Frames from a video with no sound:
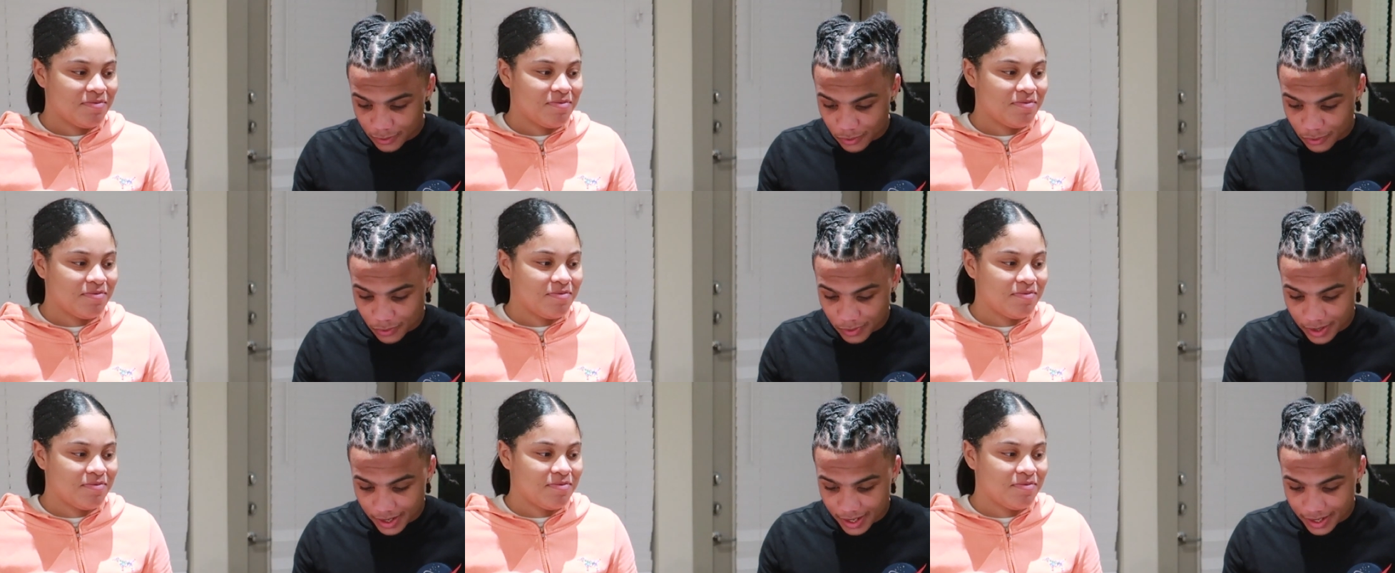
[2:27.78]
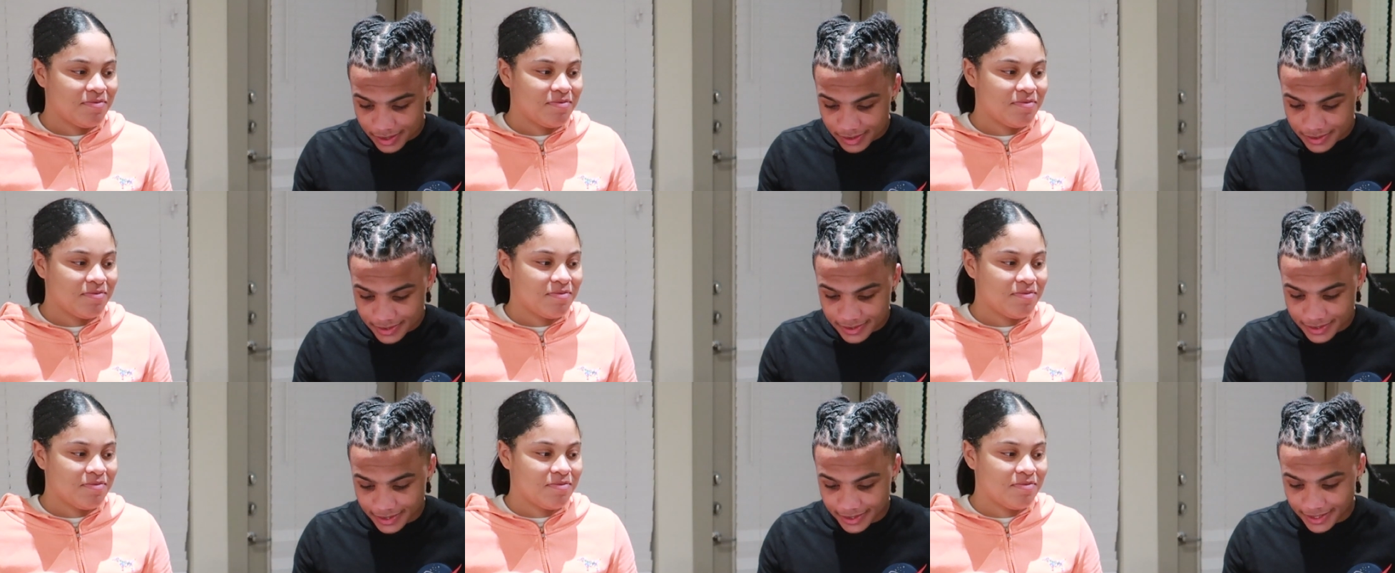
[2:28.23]
Speaker 1: Who
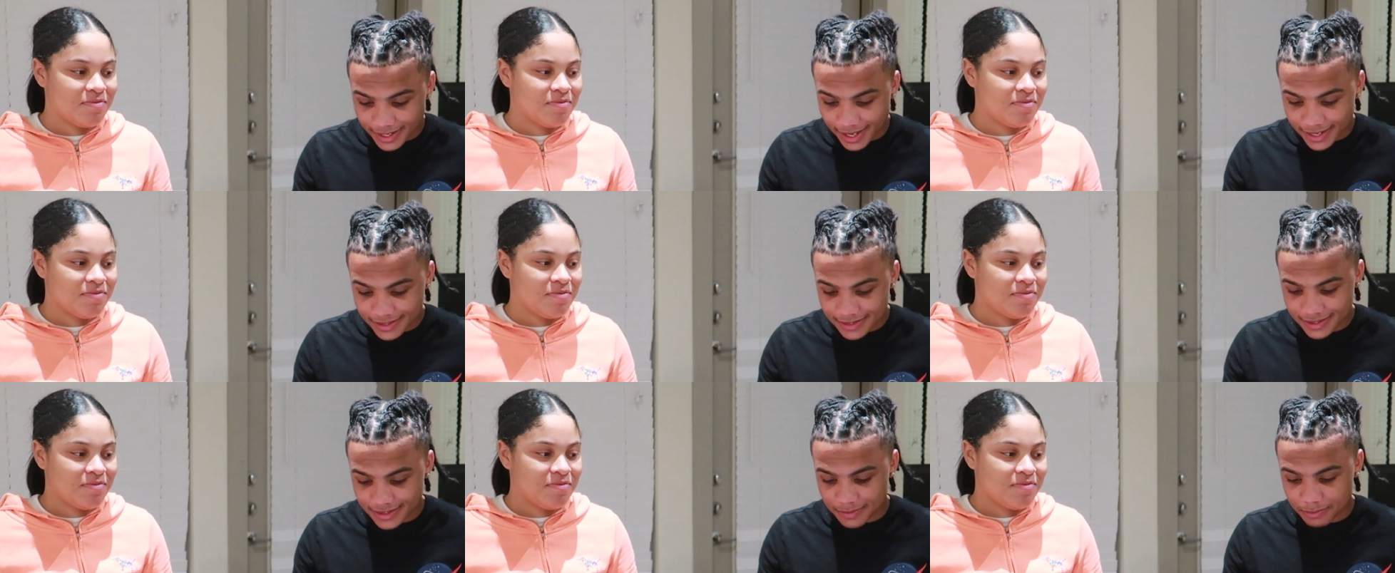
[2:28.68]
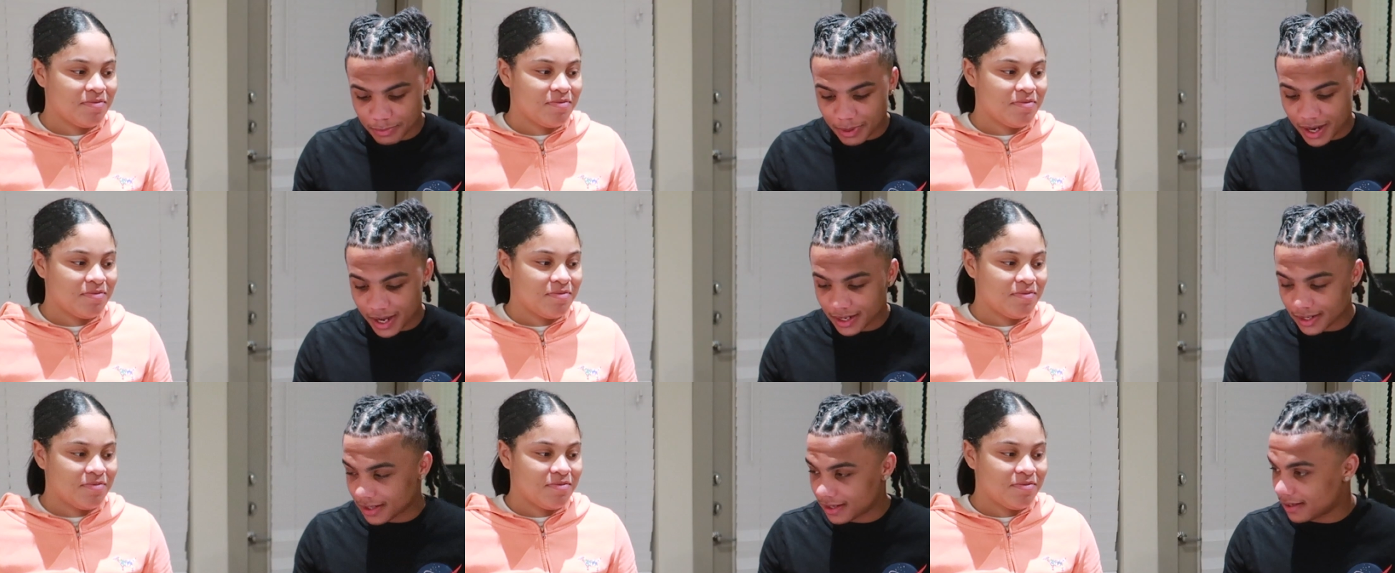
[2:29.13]
has the nicest
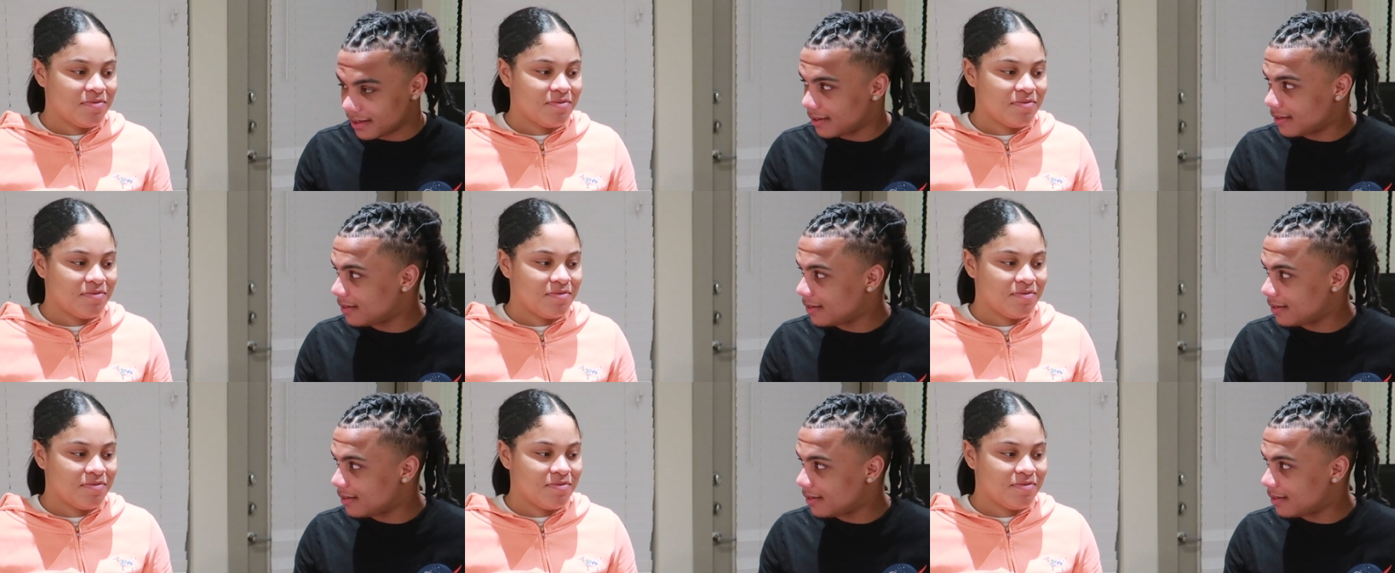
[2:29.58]
body?